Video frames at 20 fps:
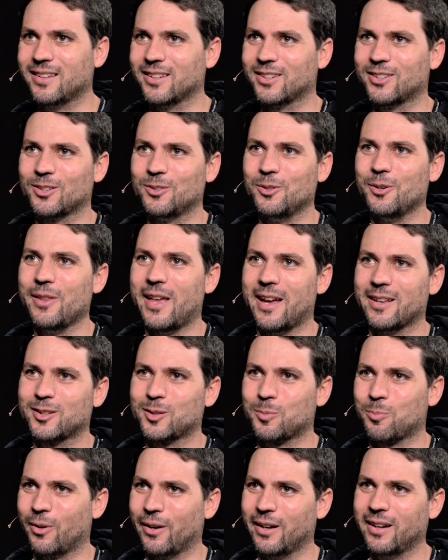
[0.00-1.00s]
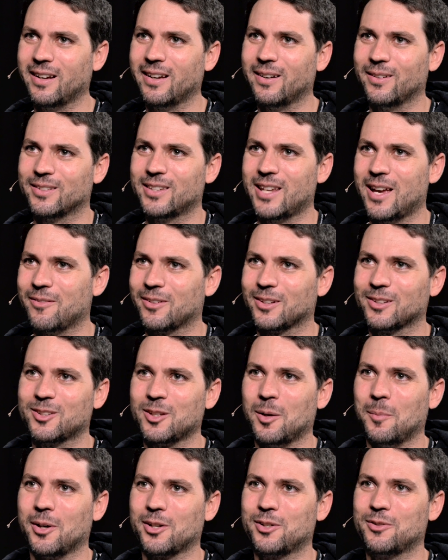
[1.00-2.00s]
to school that spring. I was having
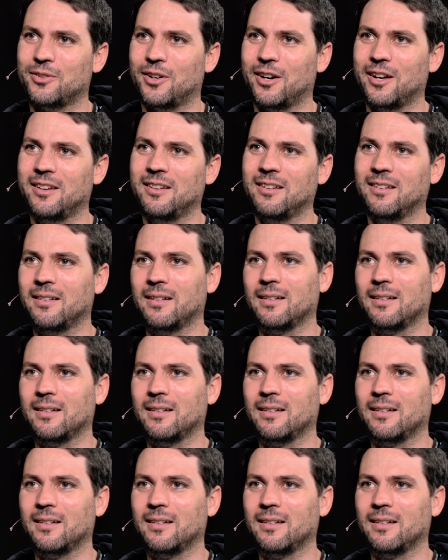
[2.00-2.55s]
so much fun.